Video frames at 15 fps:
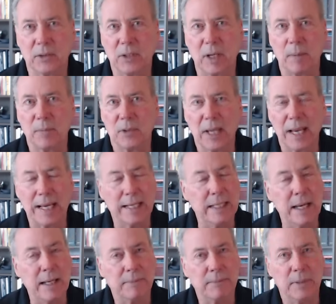Some say,
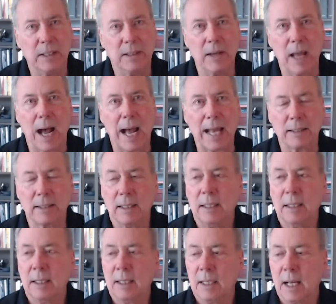you know, not.
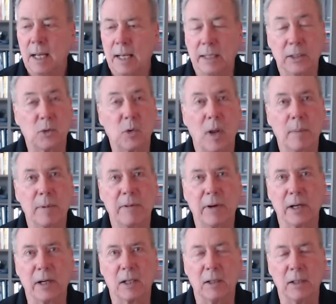I just want to be
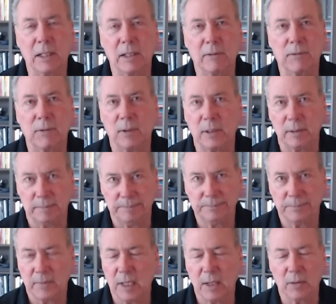very clear for,
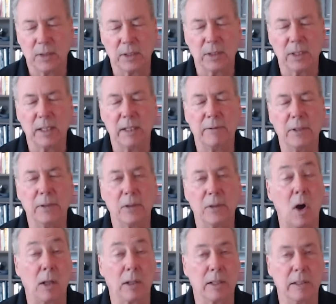you know, this interview and
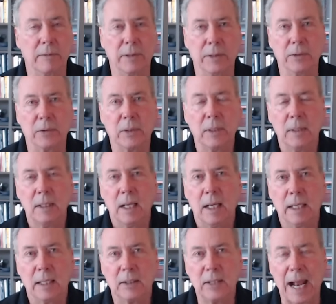all interviews
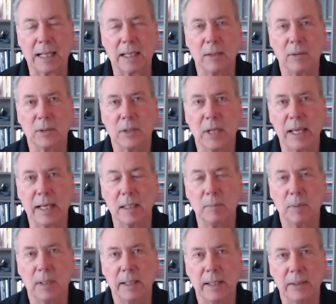exactly what's taking
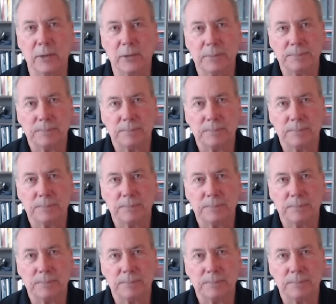place.